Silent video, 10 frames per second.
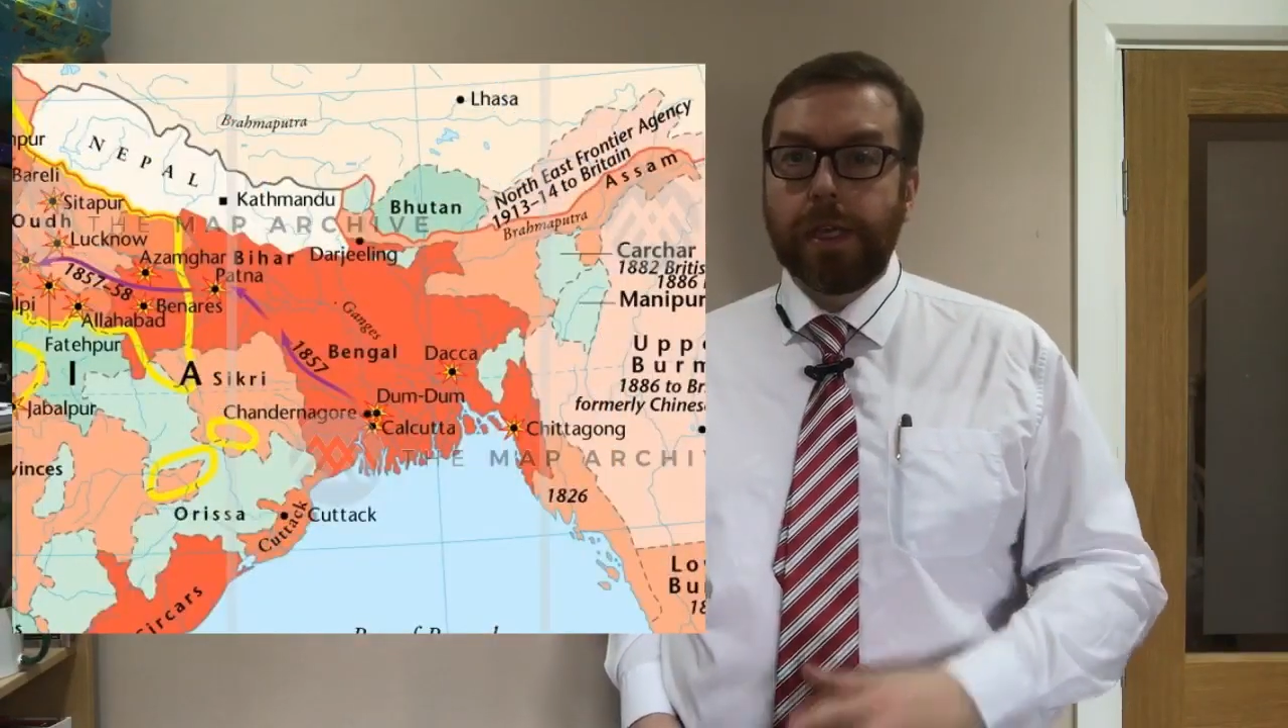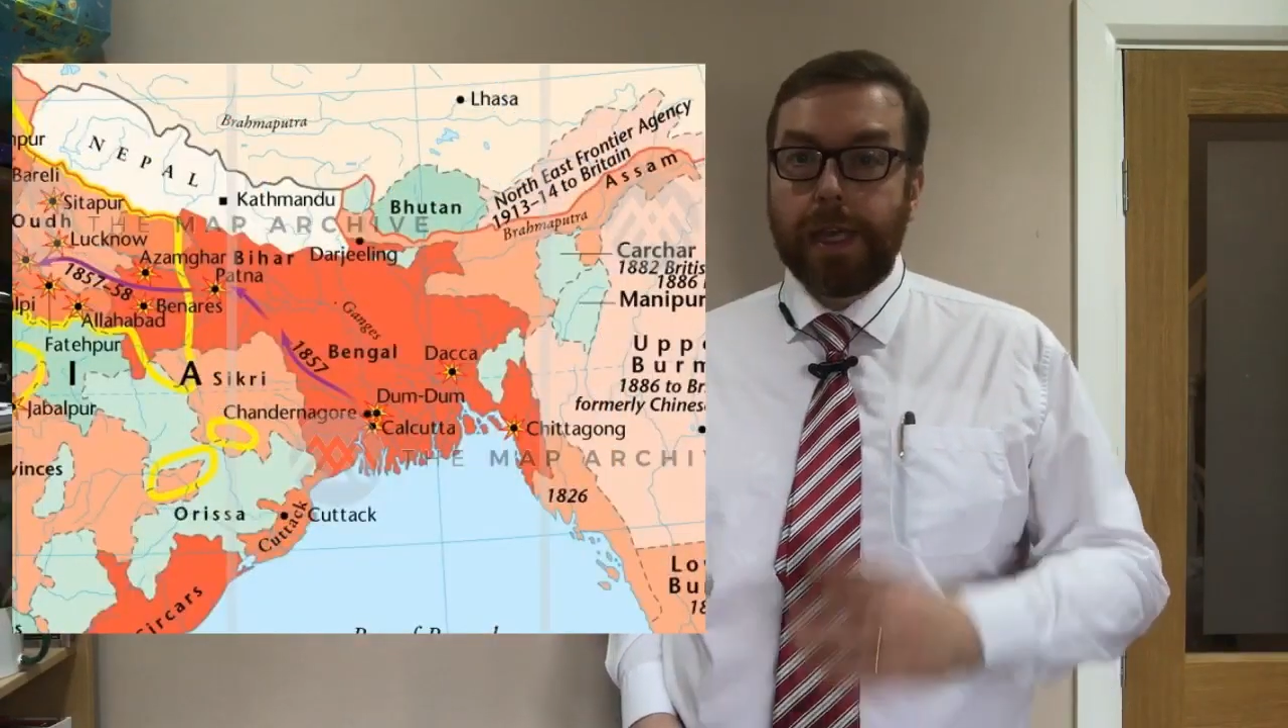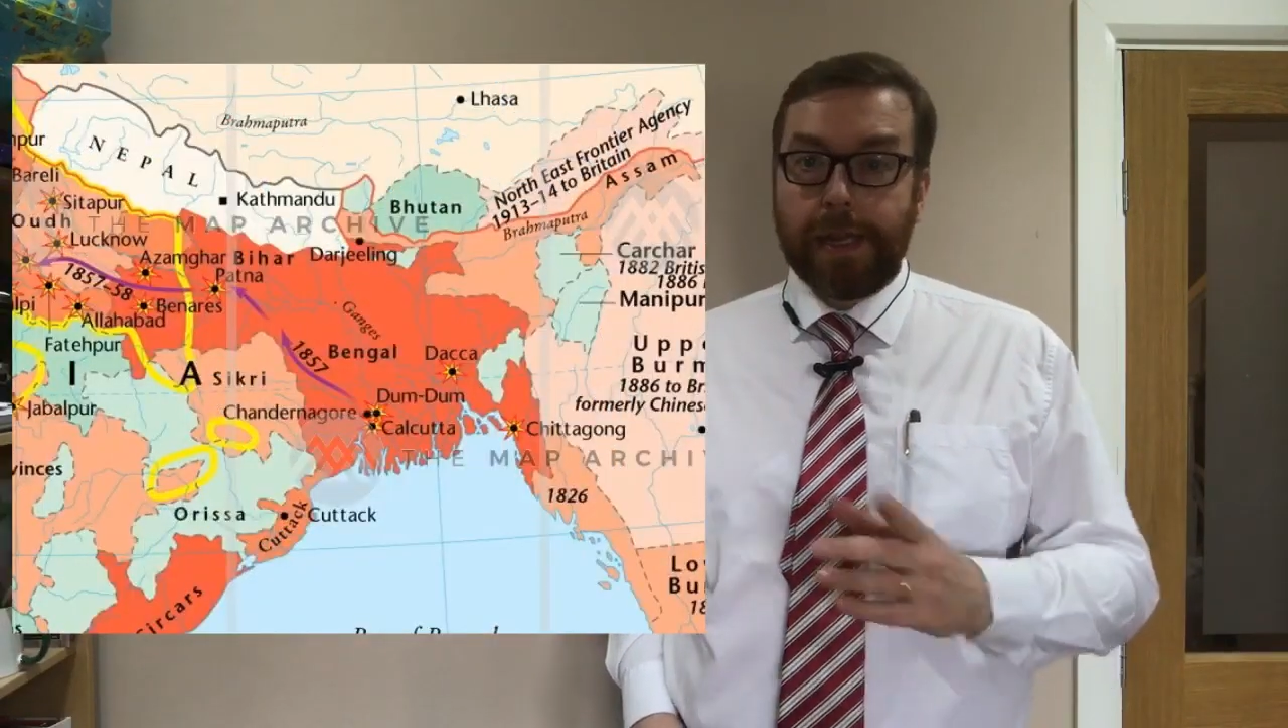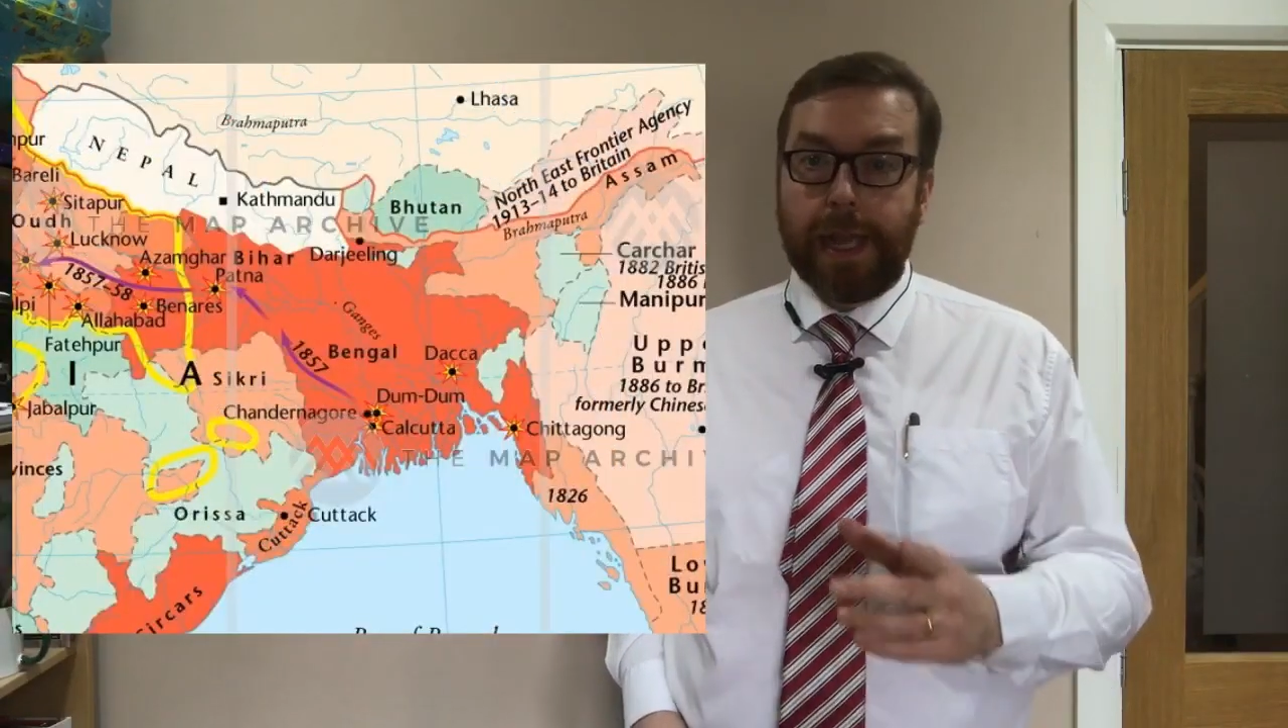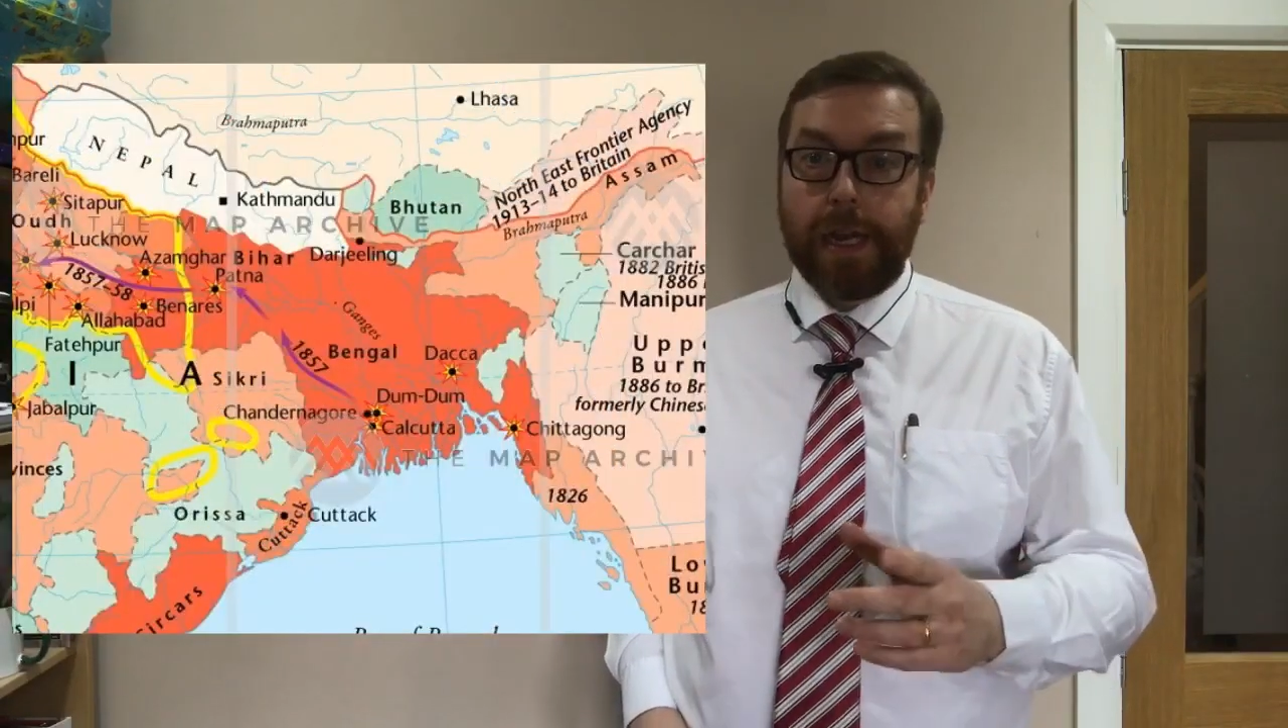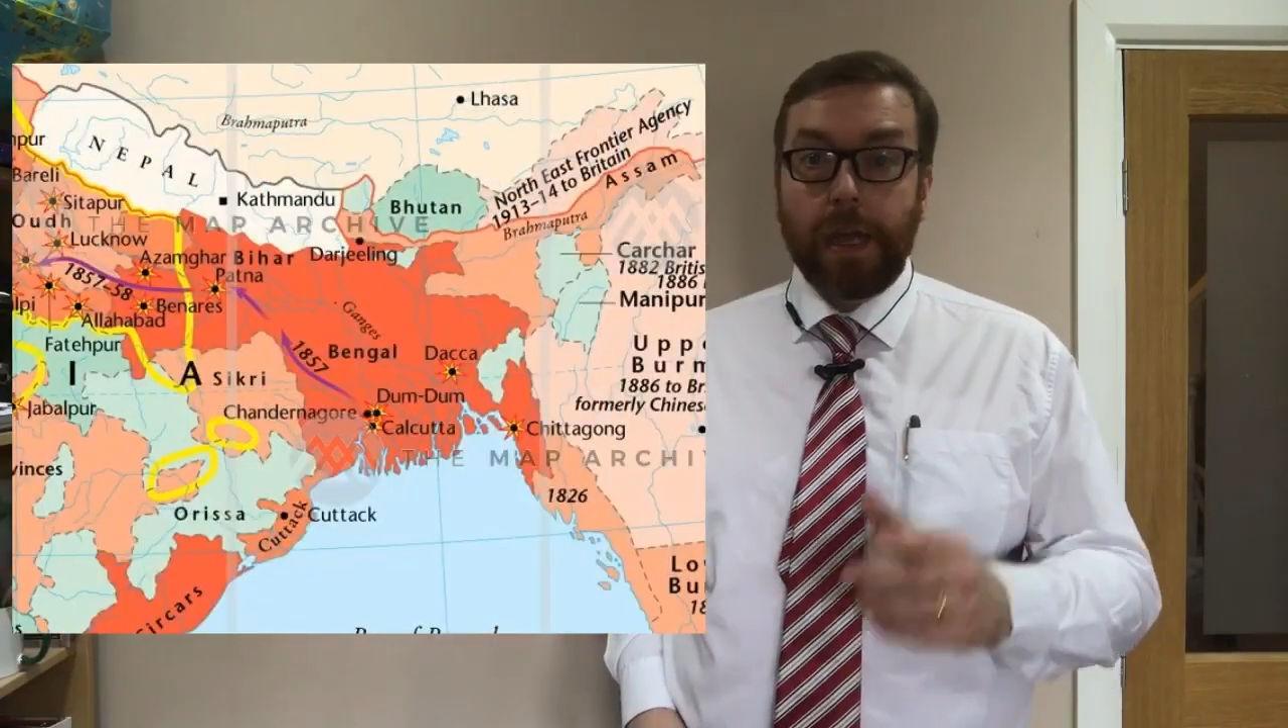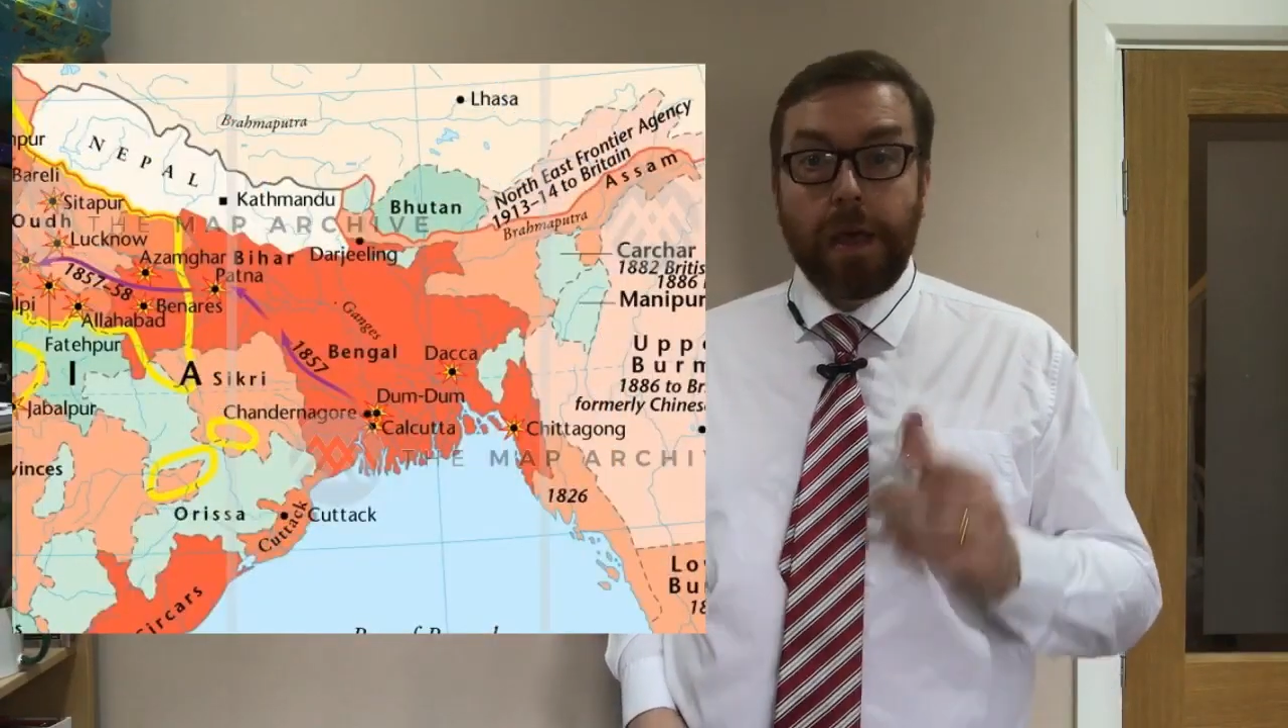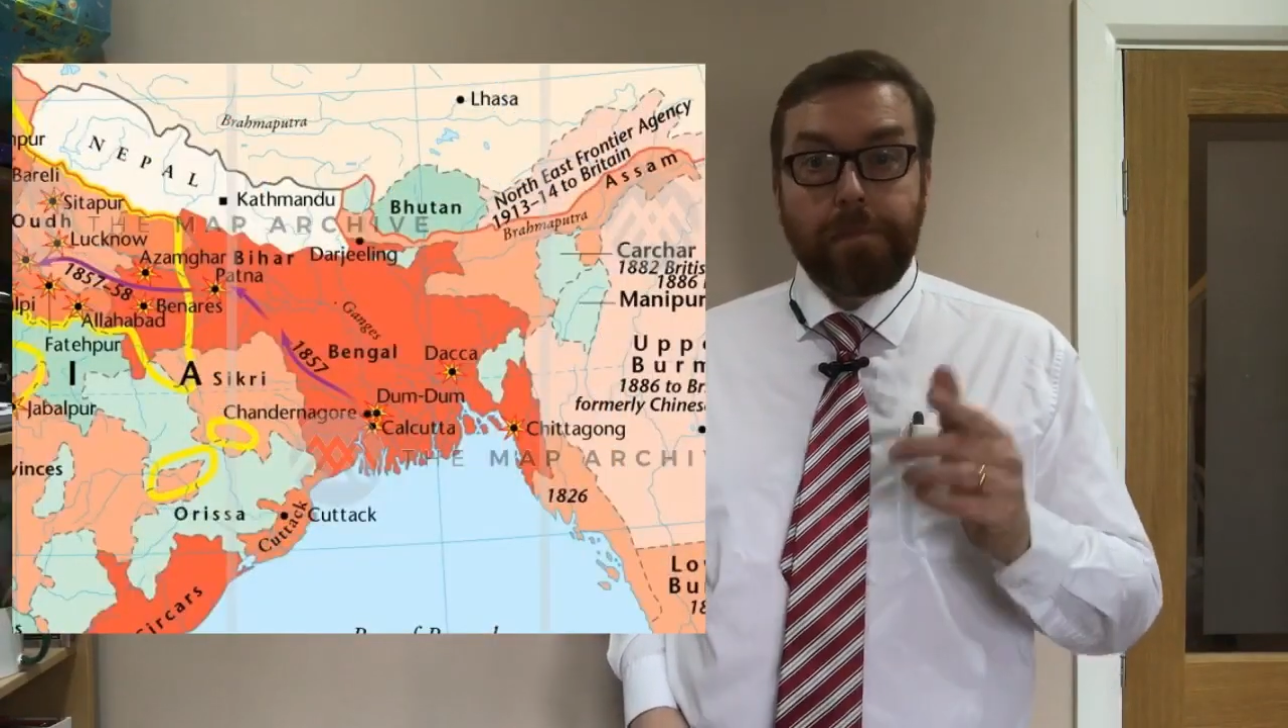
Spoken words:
Indeed,